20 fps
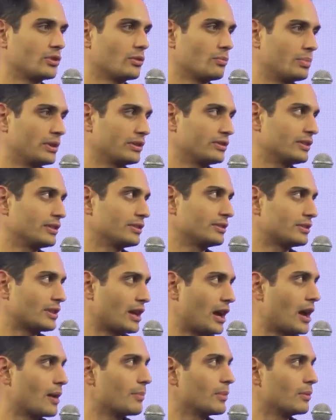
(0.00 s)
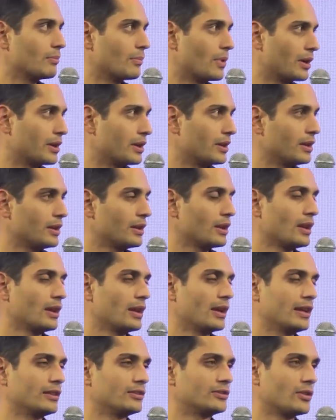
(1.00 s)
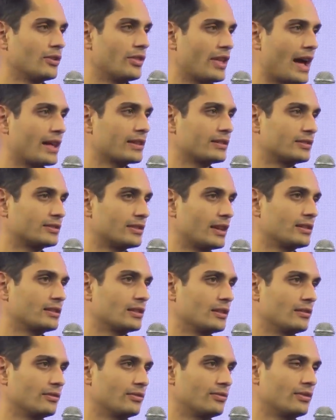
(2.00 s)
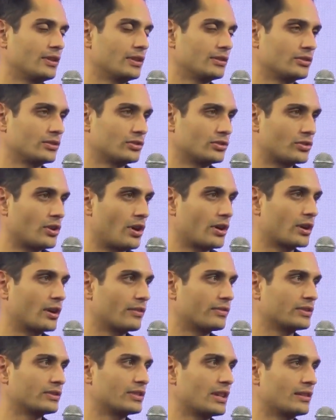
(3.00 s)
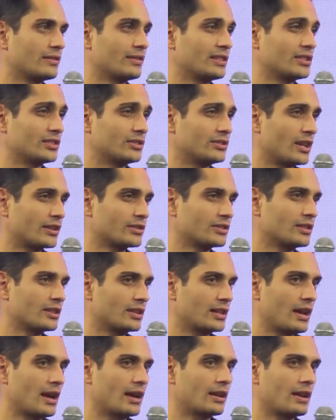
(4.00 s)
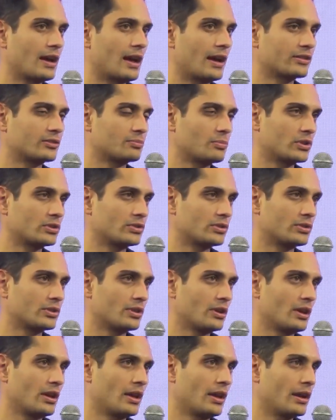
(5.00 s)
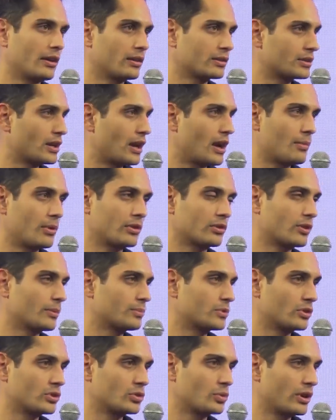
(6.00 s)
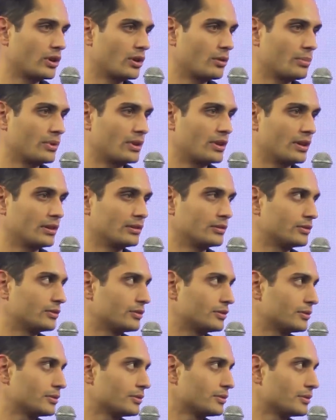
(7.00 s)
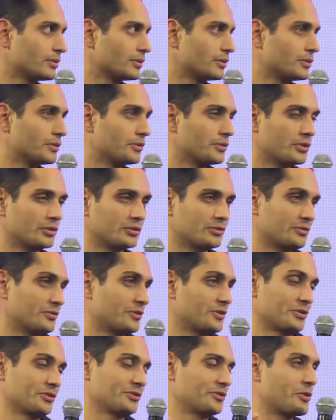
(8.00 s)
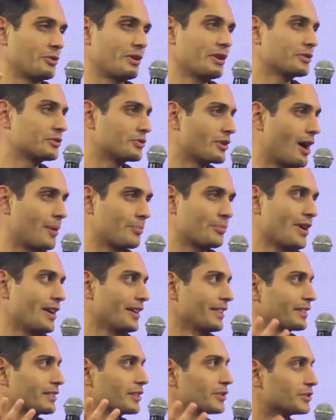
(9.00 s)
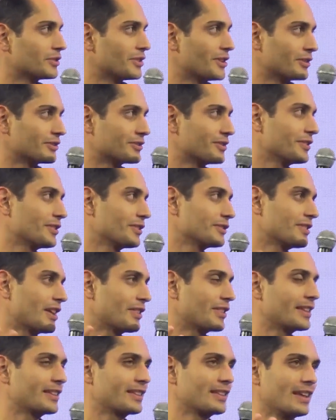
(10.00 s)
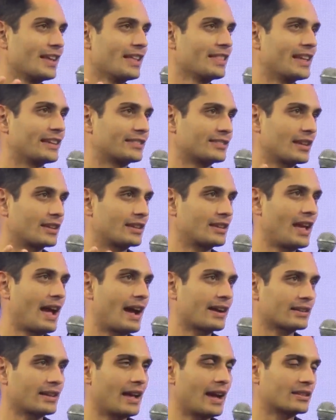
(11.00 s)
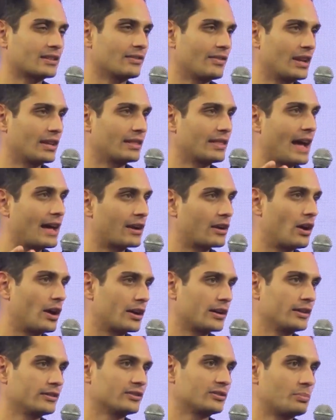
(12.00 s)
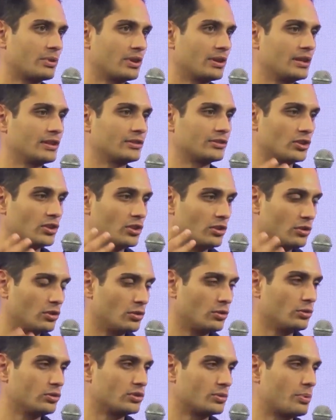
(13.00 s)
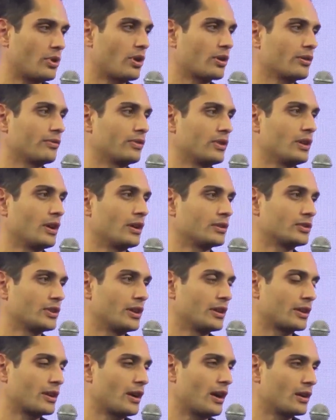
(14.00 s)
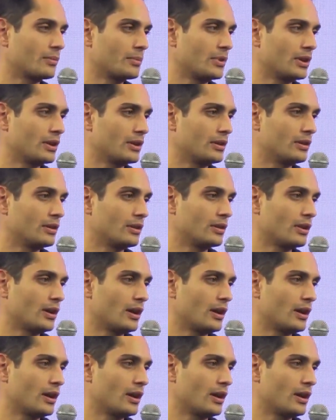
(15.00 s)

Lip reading: your business time and money. And so that incentive is a strong enough incentive. It just doesn't get as much airtime on crypto Twitter because there's no airdrop, right? Like there's nothing that's like activating that audience, but it is a huge part of the on-chain economy. And